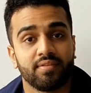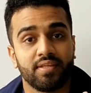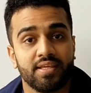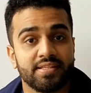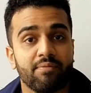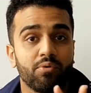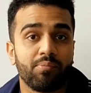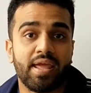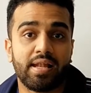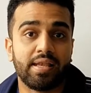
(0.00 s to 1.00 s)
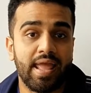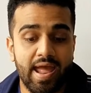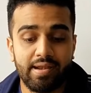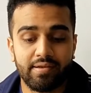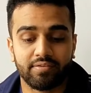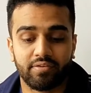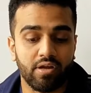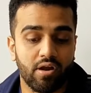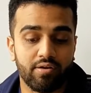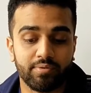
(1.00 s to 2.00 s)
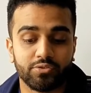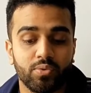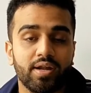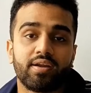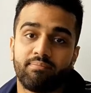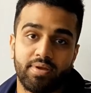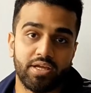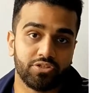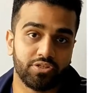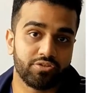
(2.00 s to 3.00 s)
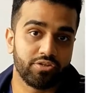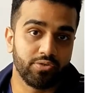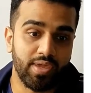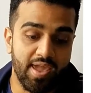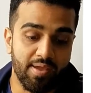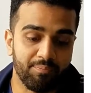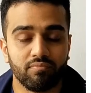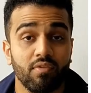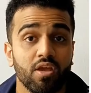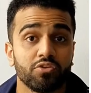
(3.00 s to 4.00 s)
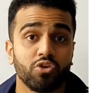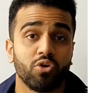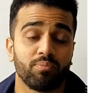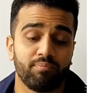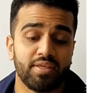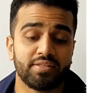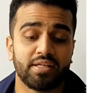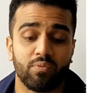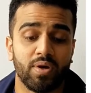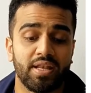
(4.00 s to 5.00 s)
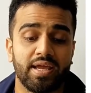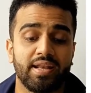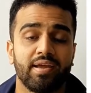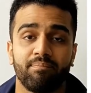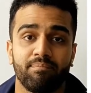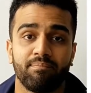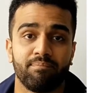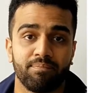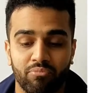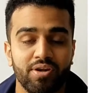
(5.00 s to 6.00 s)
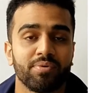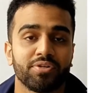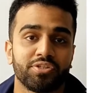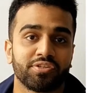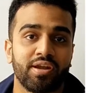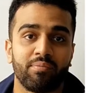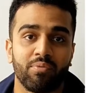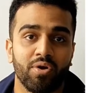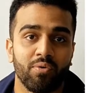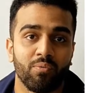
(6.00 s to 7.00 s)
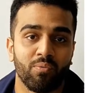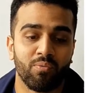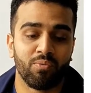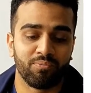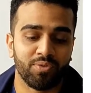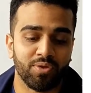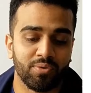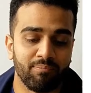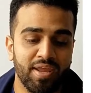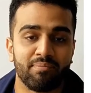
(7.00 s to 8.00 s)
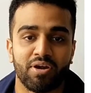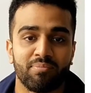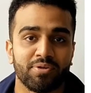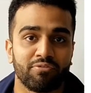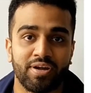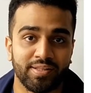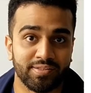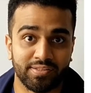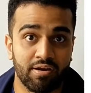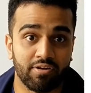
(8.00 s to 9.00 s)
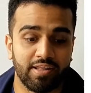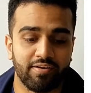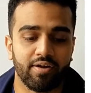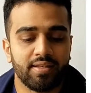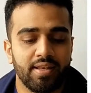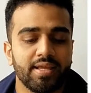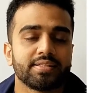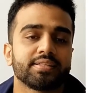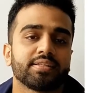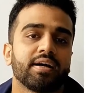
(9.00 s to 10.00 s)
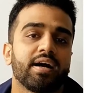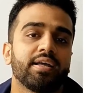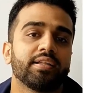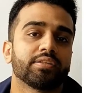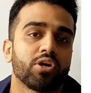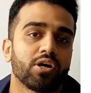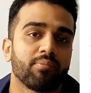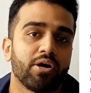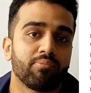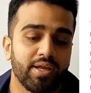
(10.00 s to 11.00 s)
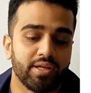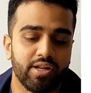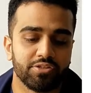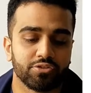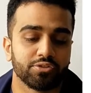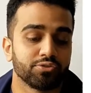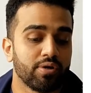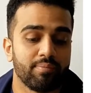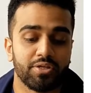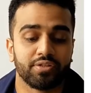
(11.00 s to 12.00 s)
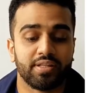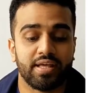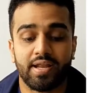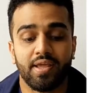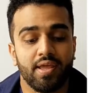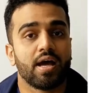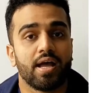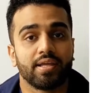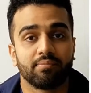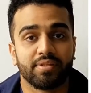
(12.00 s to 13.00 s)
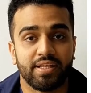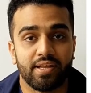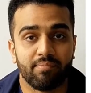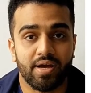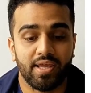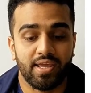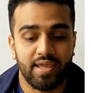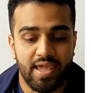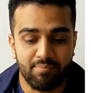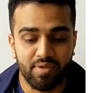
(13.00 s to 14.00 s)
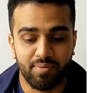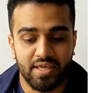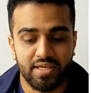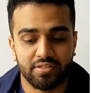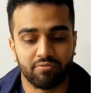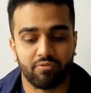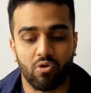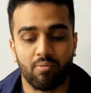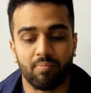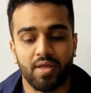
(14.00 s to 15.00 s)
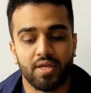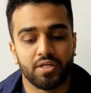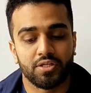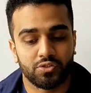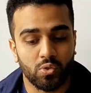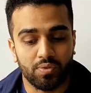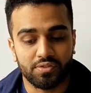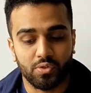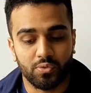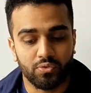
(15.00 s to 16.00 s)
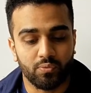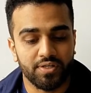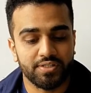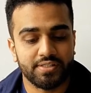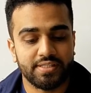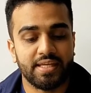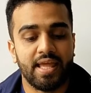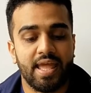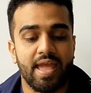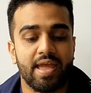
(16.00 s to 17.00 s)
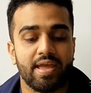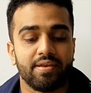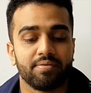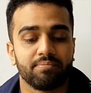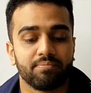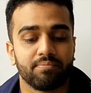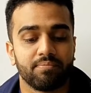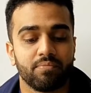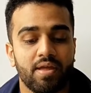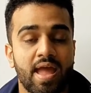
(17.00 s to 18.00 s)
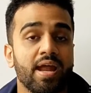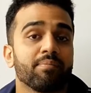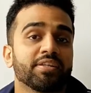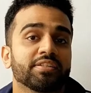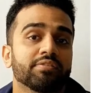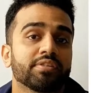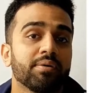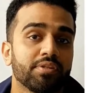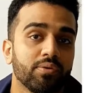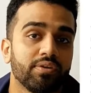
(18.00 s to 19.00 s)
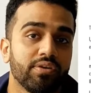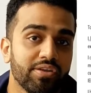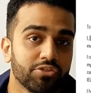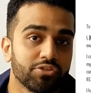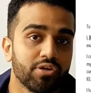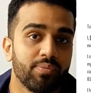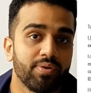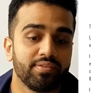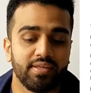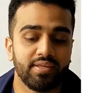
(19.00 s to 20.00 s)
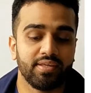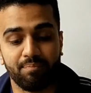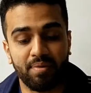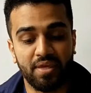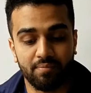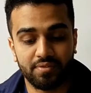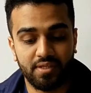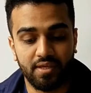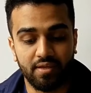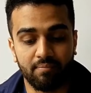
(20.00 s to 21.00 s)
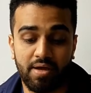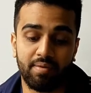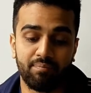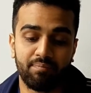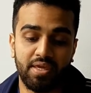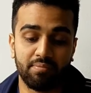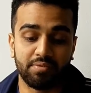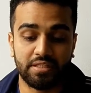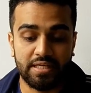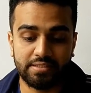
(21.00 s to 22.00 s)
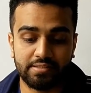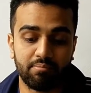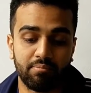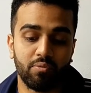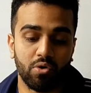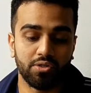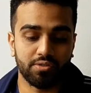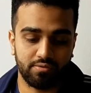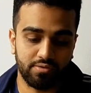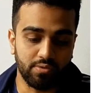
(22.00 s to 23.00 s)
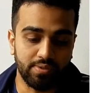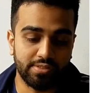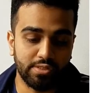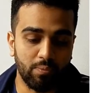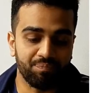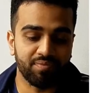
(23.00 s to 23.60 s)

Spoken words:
The exam would be held at 3 Hardman Square, Manchester, UK. So basically in one line, I pretty much describe the main purpose of writing this cover letter. Next, I'll talk about my credentials. So I mentioned that I completed my MBBS from so-and-so university and had myself subsequently registered with the PMC. My PMC license number was so-and-so.